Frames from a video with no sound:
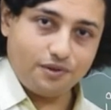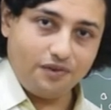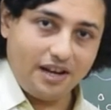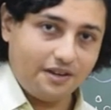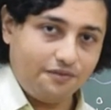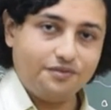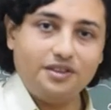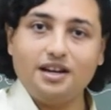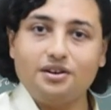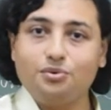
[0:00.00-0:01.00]
of life
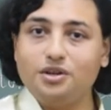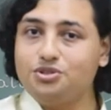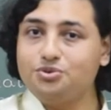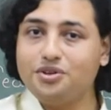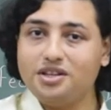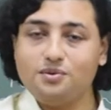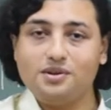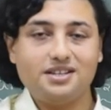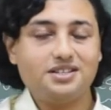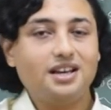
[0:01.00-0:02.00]
they are going to
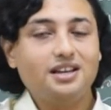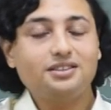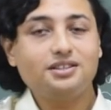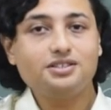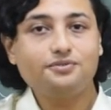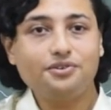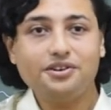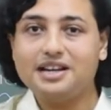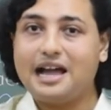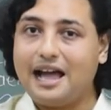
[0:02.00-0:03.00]
regulate the
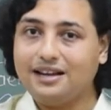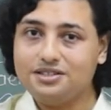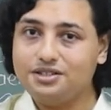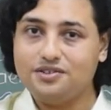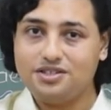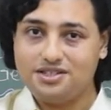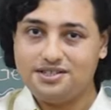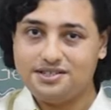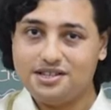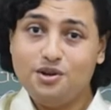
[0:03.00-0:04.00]
different
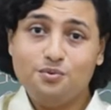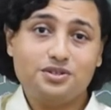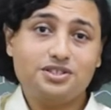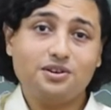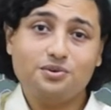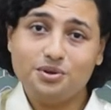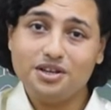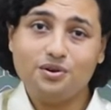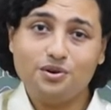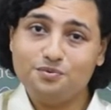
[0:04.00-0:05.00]
activities which are
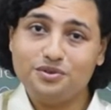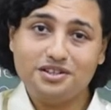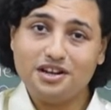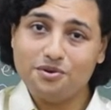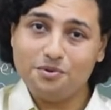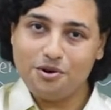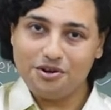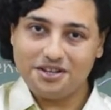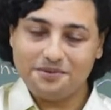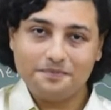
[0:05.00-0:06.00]
going on within our
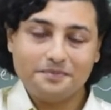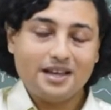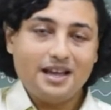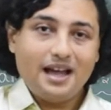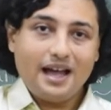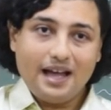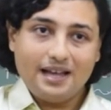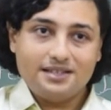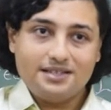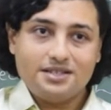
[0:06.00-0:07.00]
body
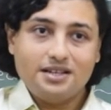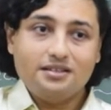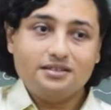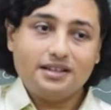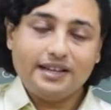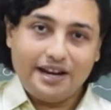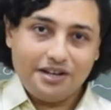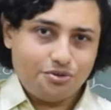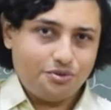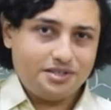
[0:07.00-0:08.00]
and the
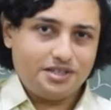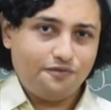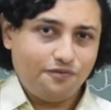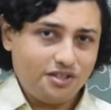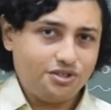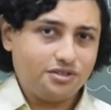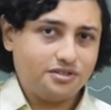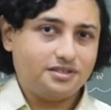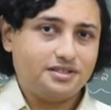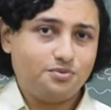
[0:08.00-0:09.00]
characteristic
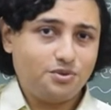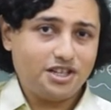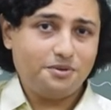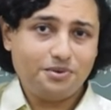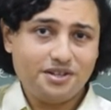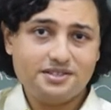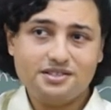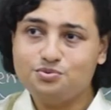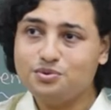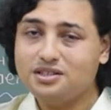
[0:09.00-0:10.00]
features which are
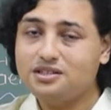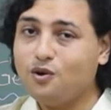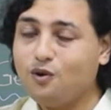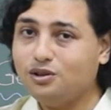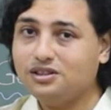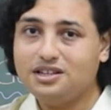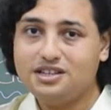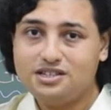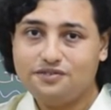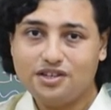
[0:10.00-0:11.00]
present within all the
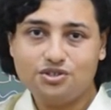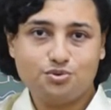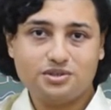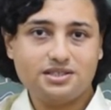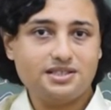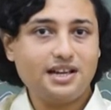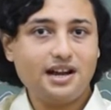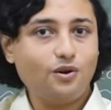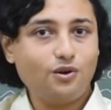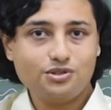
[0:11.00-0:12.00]
individuals they
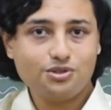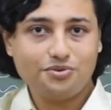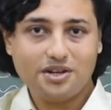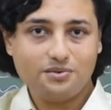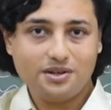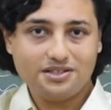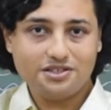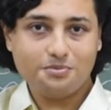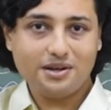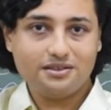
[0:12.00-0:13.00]
are also
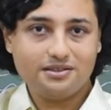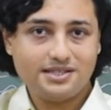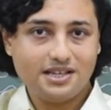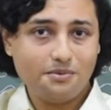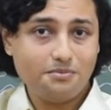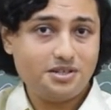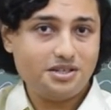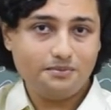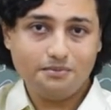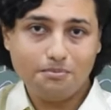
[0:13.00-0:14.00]
regulated by the same
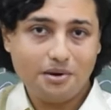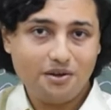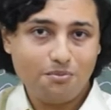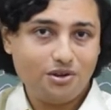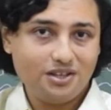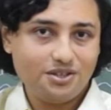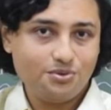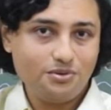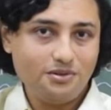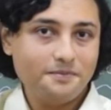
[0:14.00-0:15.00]
biomolecule.